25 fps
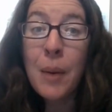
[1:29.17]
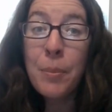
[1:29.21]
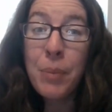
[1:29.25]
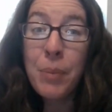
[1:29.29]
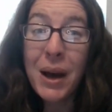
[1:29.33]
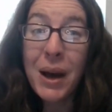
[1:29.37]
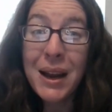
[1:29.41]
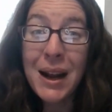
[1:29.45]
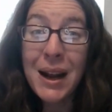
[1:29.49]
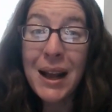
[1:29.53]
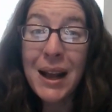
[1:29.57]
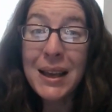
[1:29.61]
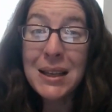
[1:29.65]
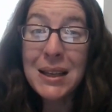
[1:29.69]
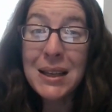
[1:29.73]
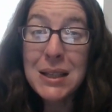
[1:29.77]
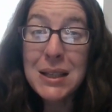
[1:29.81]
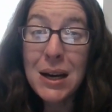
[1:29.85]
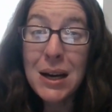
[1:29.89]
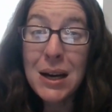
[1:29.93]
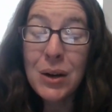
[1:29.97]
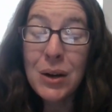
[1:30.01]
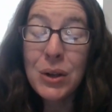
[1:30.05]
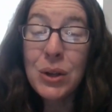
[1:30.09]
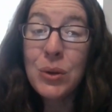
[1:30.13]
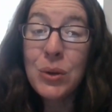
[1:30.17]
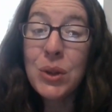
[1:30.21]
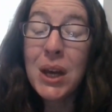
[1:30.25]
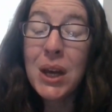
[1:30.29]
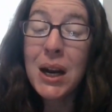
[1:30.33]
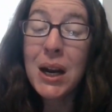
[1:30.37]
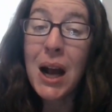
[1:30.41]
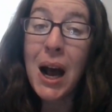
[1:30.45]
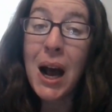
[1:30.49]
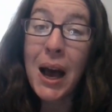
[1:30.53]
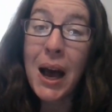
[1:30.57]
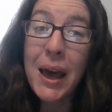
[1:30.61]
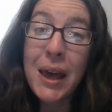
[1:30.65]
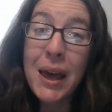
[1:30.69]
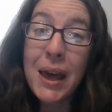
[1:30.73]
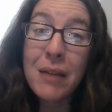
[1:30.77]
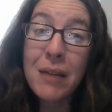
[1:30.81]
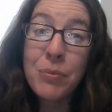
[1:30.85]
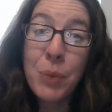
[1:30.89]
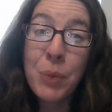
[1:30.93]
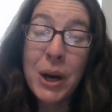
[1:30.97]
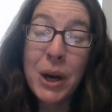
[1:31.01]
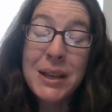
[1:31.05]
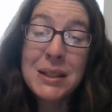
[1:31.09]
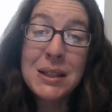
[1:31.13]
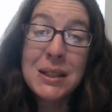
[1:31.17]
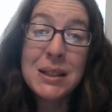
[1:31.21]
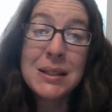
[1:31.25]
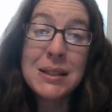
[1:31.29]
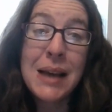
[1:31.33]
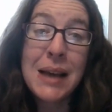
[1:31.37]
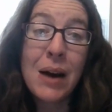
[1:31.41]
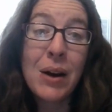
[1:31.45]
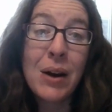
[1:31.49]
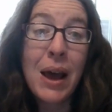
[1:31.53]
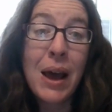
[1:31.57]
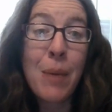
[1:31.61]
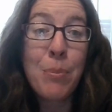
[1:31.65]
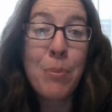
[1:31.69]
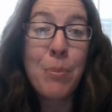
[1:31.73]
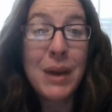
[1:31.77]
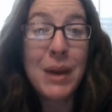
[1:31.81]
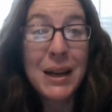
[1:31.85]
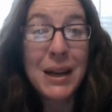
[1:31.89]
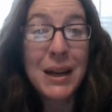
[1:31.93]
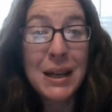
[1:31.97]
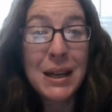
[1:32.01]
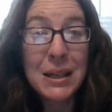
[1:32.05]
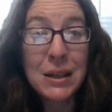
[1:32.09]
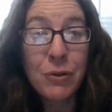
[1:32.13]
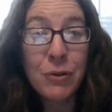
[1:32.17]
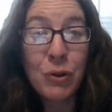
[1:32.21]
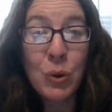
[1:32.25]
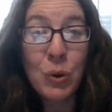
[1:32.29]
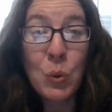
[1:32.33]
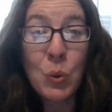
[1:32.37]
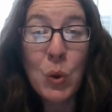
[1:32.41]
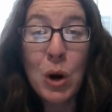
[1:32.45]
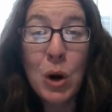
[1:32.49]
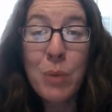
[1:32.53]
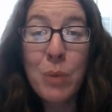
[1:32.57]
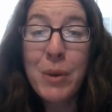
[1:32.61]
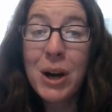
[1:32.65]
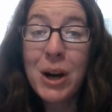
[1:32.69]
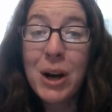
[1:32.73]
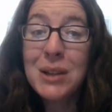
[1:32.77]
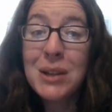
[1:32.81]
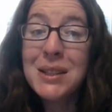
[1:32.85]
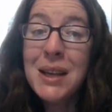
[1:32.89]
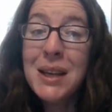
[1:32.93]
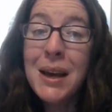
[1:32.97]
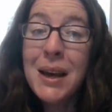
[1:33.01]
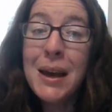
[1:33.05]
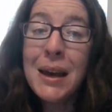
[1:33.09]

But I can tell you that I have priced this out at many different Walmarts,